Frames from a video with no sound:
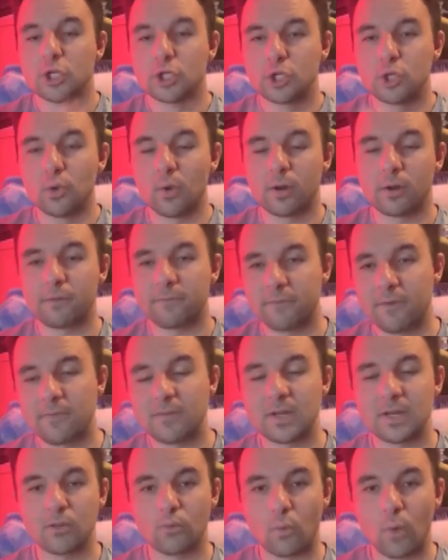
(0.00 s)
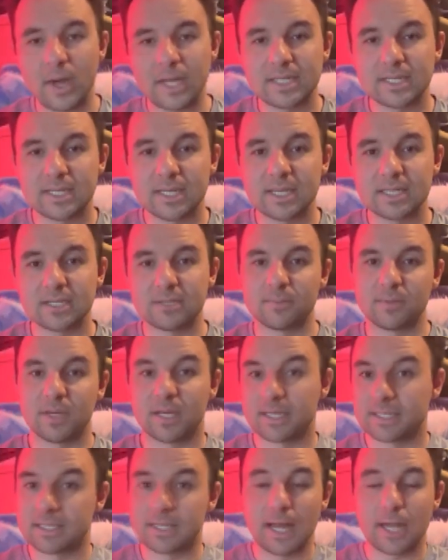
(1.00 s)
250th YCSs
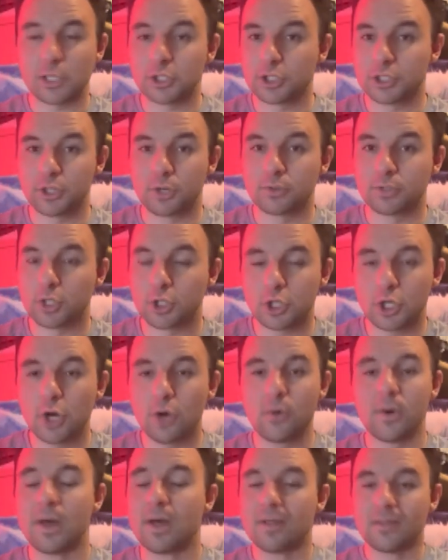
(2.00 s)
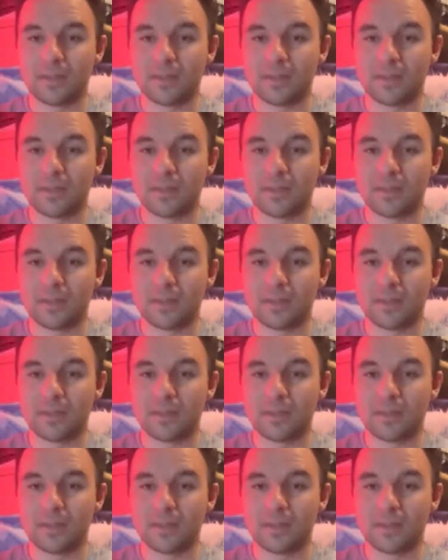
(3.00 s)
because that just goes to show